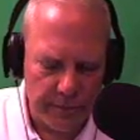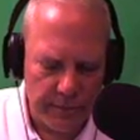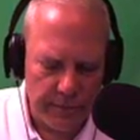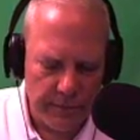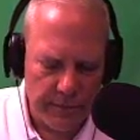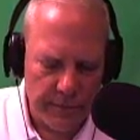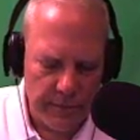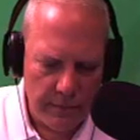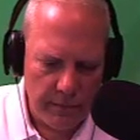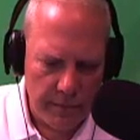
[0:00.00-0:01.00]

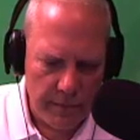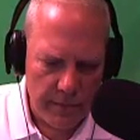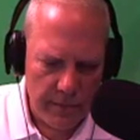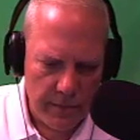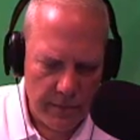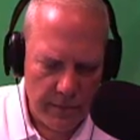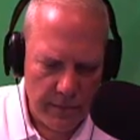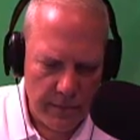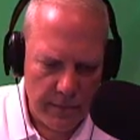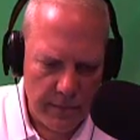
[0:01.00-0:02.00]
(no one is talking)